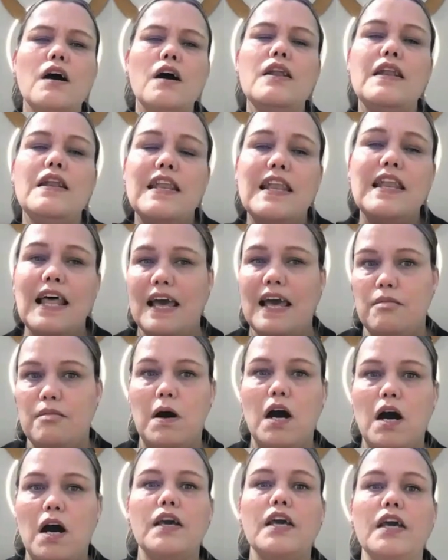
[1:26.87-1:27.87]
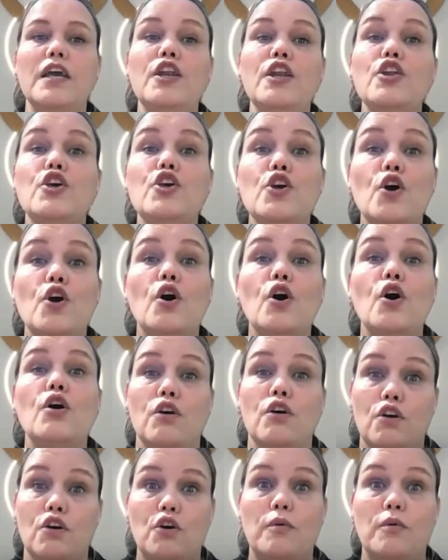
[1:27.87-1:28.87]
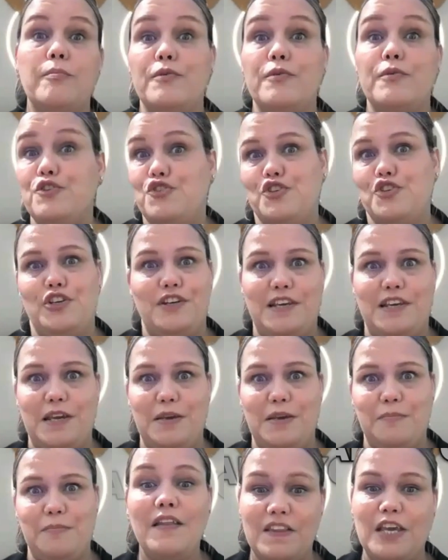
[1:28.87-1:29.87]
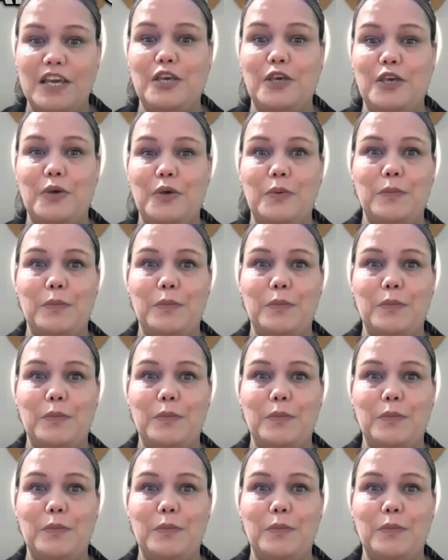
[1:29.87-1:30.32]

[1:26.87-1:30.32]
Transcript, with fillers: a landmark in your corporate journey. Thank you.